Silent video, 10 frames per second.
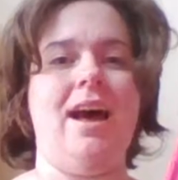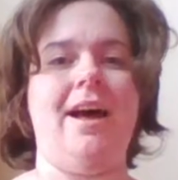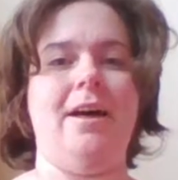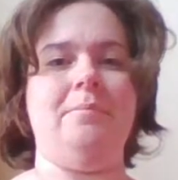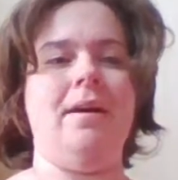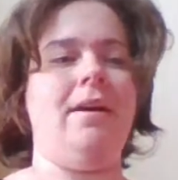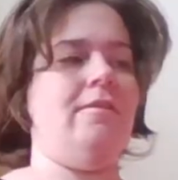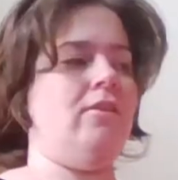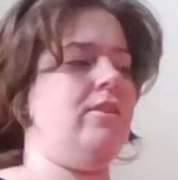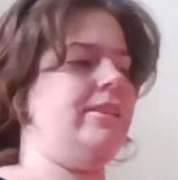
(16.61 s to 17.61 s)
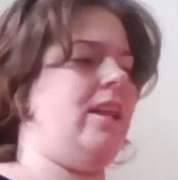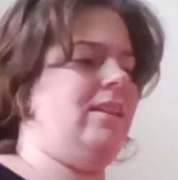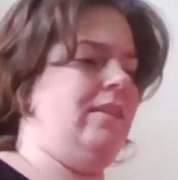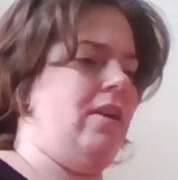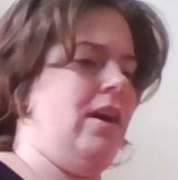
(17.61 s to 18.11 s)
um, of course I'll
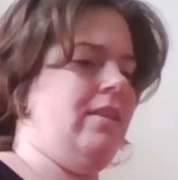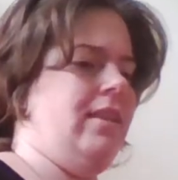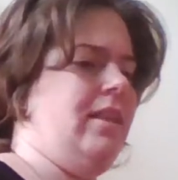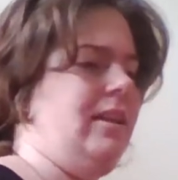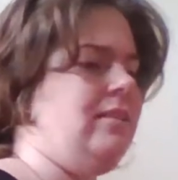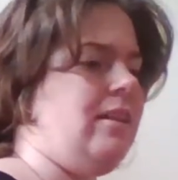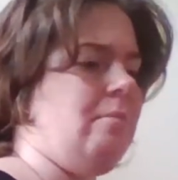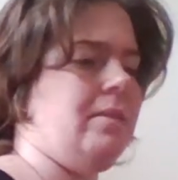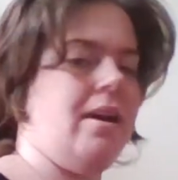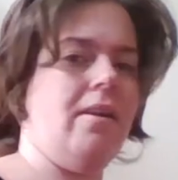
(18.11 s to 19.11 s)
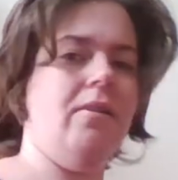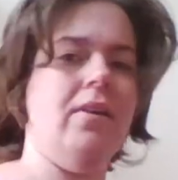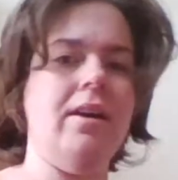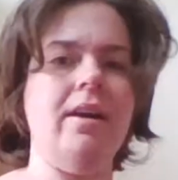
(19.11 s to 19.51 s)
leave all the links down below.